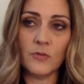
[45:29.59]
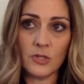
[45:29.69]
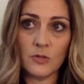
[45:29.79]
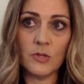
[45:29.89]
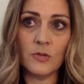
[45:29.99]

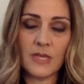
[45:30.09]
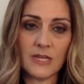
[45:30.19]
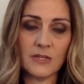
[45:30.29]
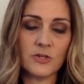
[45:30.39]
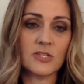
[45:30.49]
you
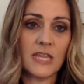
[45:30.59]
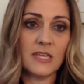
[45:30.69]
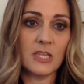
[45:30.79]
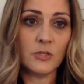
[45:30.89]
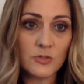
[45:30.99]
get
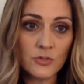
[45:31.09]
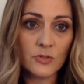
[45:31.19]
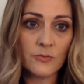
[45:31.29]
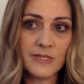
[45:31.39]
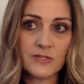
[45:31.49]
understanding, you do
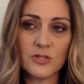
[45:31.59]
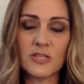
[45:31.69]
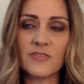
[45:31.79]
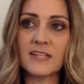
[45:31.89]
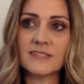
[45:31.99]
your
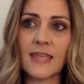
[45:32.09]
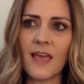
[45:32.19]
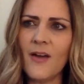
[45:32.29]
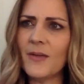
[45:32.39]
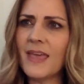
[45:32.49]
research, and then it's
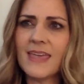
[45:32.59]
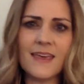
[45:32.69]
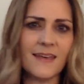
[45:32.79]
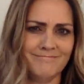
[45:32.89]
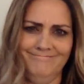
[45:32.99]
like, oh yeah,